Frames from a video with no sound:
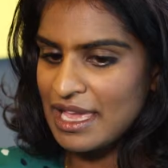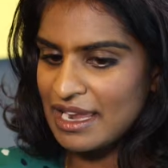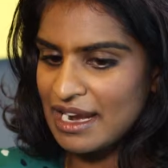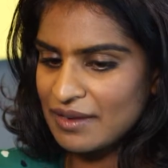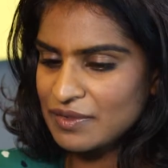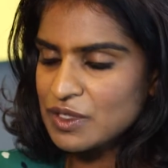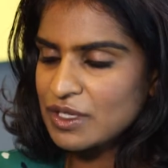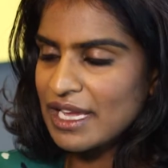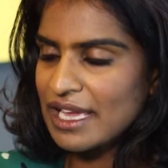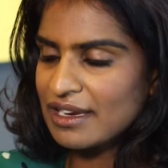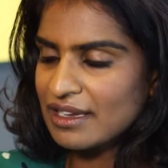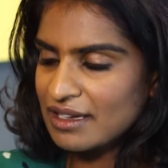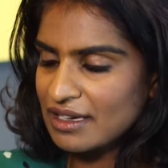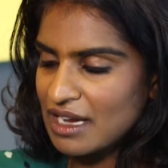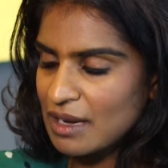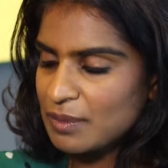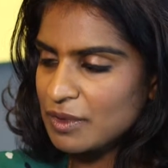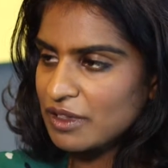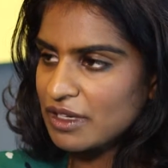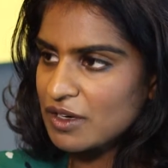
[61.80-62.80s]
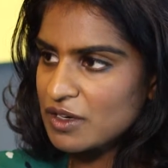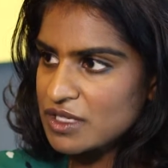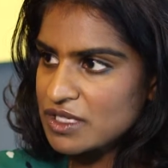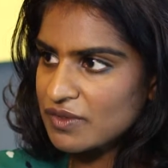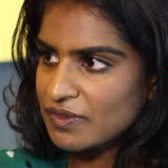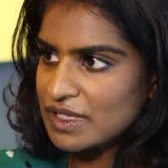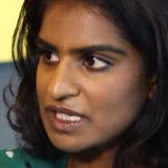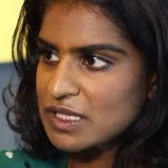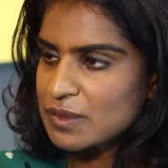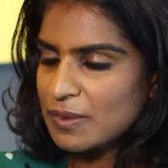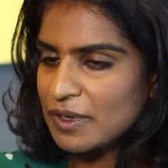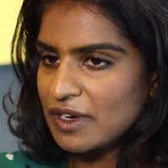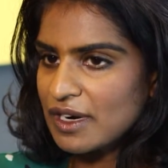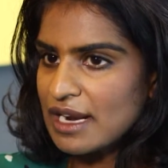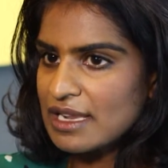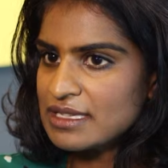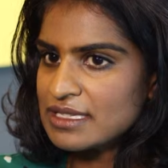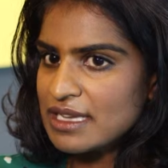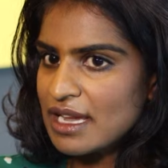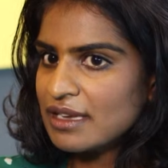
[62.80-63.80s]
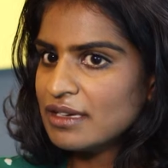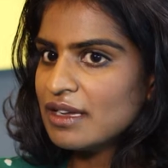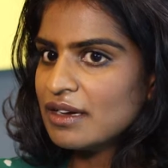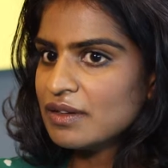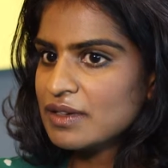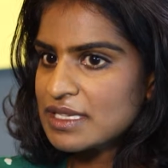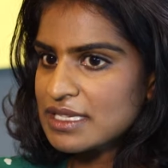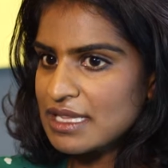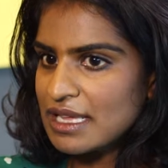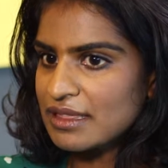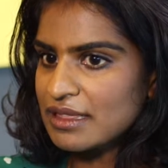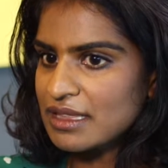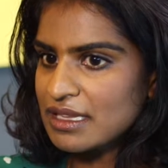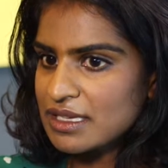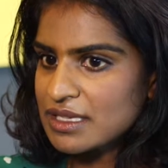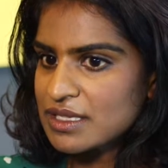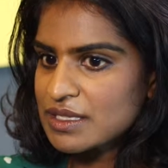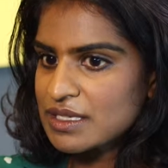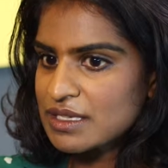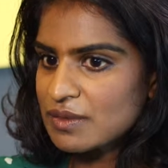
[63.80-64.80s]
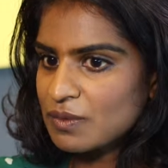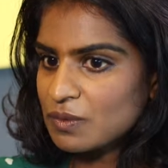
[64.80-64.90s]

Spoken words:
And after getting a couple of years of experience, I noticed that this